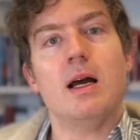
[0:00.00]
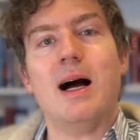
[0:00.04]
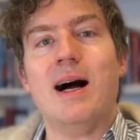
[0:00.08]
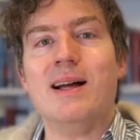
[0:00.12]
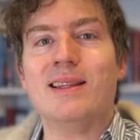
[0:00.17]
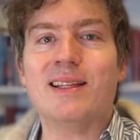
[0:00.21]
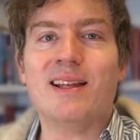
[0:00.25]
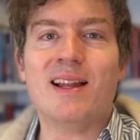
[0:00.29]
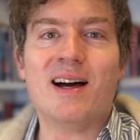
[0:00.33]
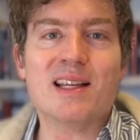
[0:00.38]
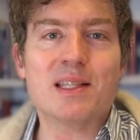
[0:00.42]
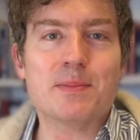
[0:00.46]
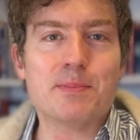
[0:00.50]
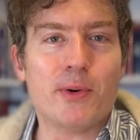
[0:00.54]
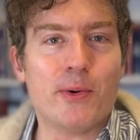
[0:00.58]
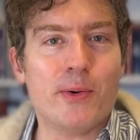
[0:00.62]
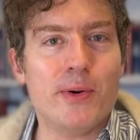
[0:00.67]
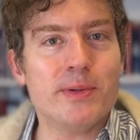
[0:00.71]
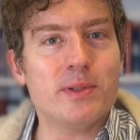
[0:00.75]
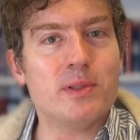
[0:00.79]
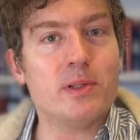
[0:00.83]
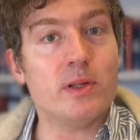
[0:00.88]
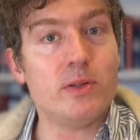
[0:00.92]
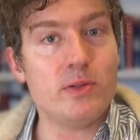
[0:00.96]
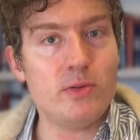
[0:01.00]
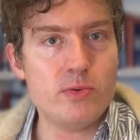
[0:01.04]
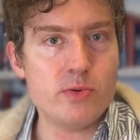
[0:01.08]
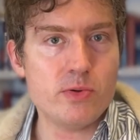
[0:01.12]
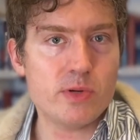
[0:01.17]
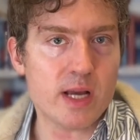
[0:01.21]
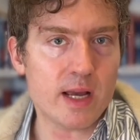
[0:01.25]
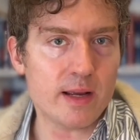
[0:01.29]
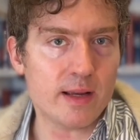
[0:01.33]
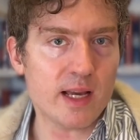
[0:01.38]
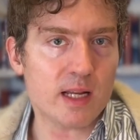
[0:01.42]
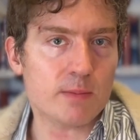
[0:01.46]
And the last point, you
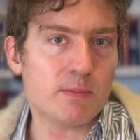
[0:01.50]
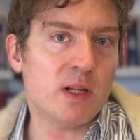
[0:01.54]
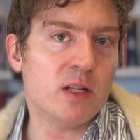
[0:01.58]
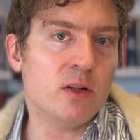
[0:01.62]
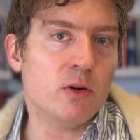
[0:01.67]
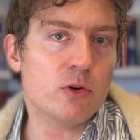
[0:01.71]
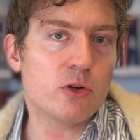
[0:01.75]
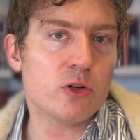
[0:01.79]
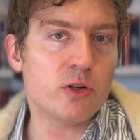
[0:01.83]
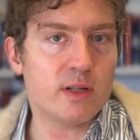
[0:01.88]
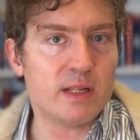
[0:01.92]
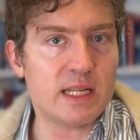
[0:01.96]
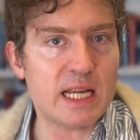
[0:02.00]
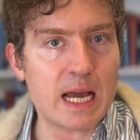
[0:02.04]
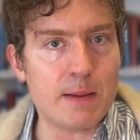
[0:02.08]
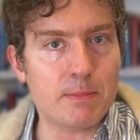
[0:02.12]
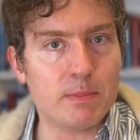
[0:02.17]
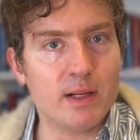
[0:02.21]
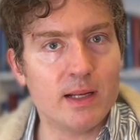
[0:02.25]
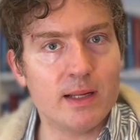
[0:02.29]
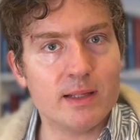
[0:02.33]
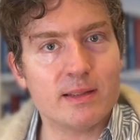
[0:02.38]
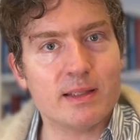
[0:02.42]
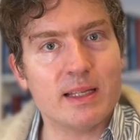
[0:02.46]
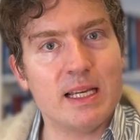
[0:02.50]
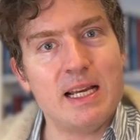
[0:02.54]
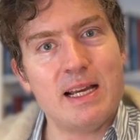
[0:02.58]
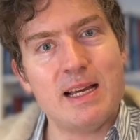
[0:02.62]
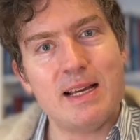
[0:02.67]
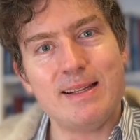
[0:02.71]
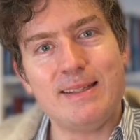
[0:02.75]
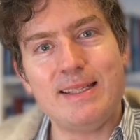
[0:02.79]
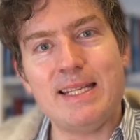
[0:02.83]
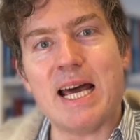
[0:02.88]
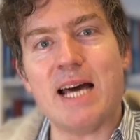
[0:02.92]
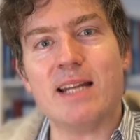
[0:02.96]
can get my Notion template
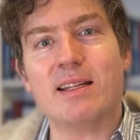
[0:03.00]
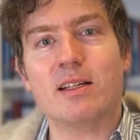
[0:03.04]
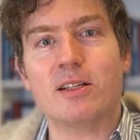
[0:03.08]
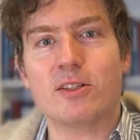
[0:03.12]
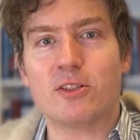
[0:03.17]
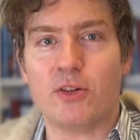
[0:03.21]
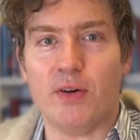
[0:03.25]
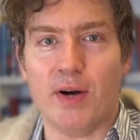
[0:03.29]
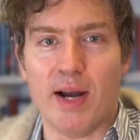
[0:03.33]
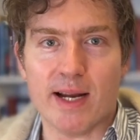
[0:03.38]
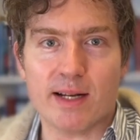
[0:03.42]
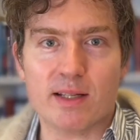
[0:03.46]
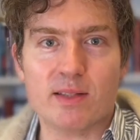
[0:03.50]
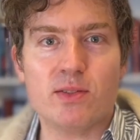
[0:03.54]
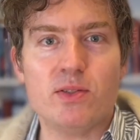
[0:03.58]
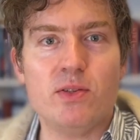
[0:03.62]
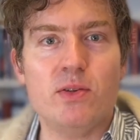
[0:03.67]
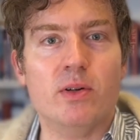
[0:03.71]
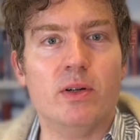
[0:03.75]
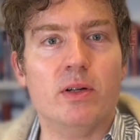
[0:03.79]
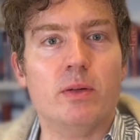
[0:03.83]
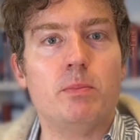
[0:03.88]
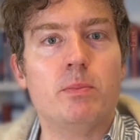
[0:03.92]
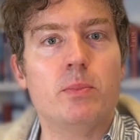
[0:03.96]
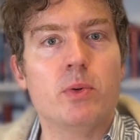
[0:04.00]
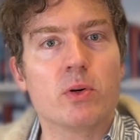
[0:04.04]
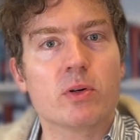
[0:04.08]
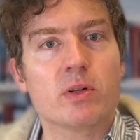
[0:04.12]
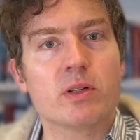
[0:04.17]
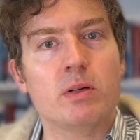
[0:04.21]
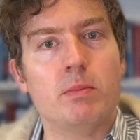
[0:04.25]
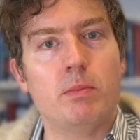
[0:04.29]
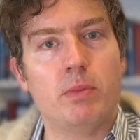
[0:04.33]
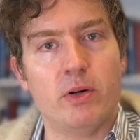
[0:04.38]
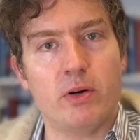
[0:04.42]
that tracks your book